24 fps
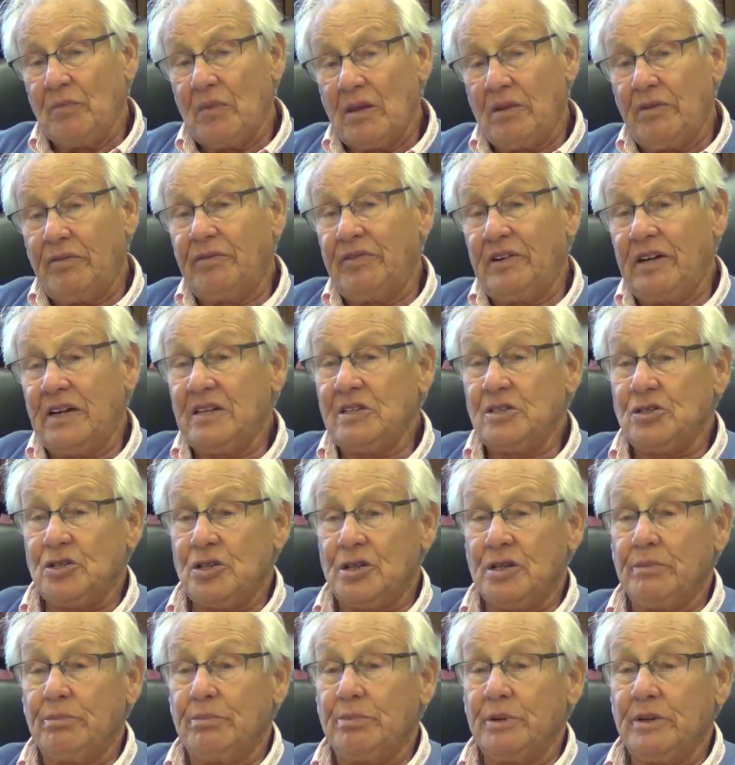
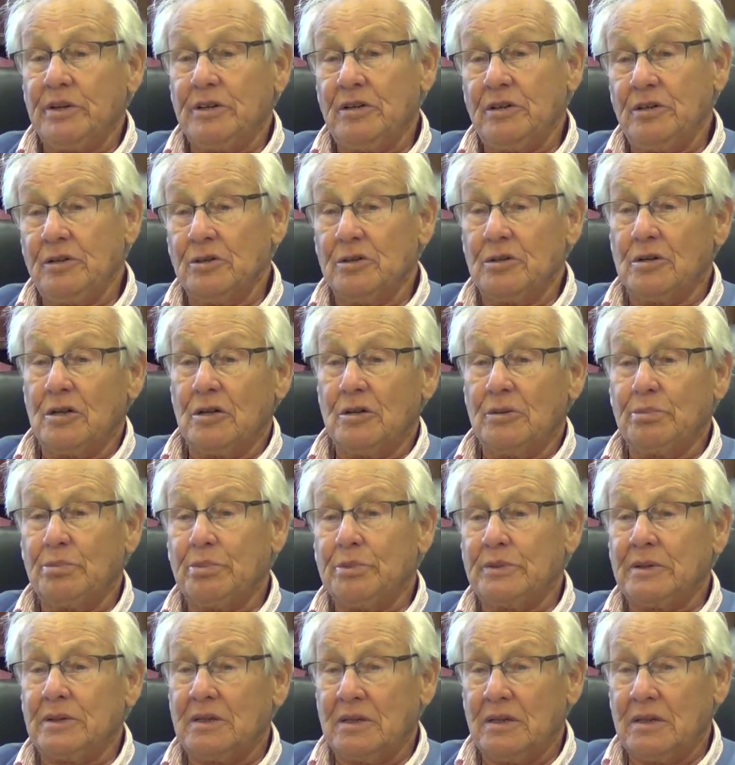friendship in Europe,
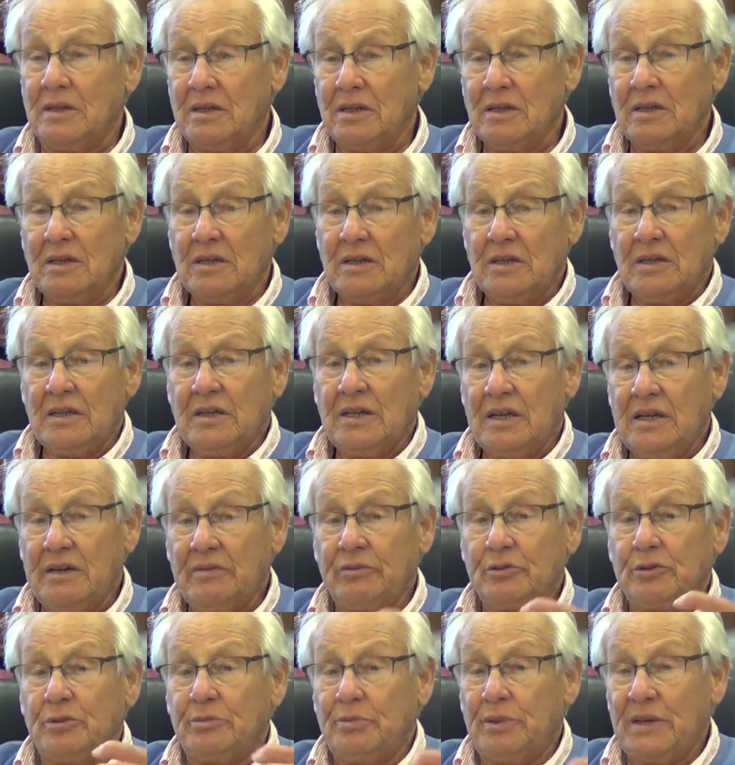and he
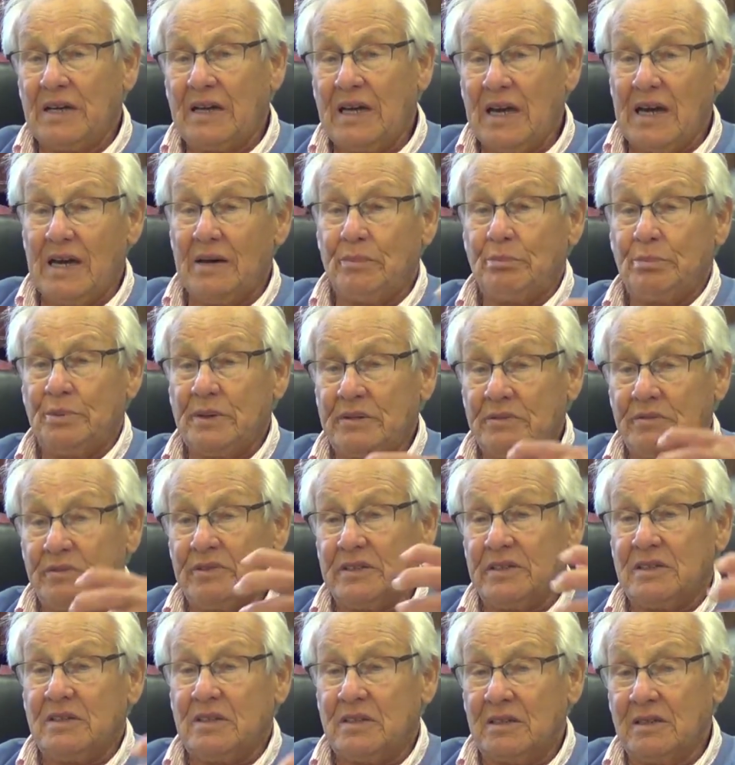would be happy
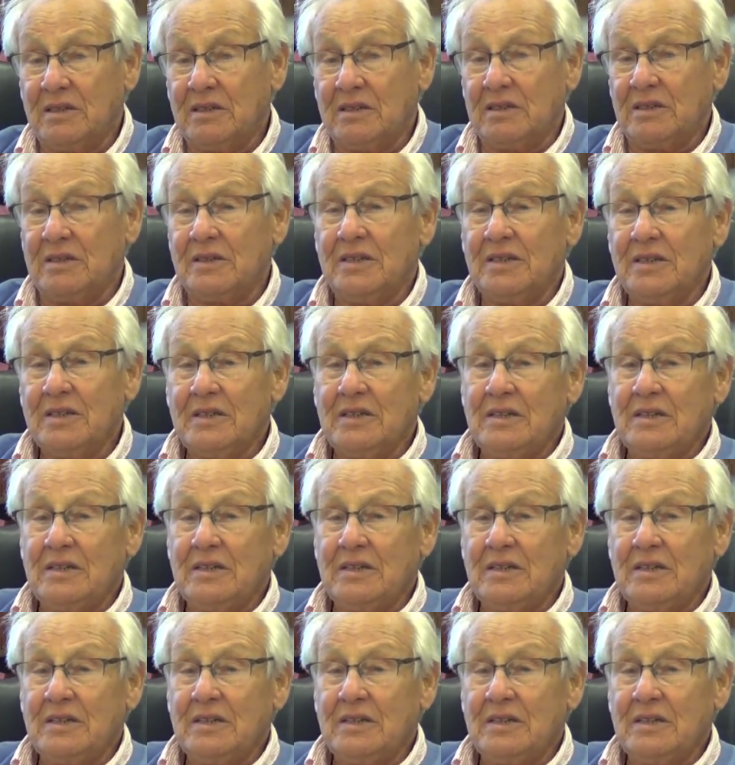with the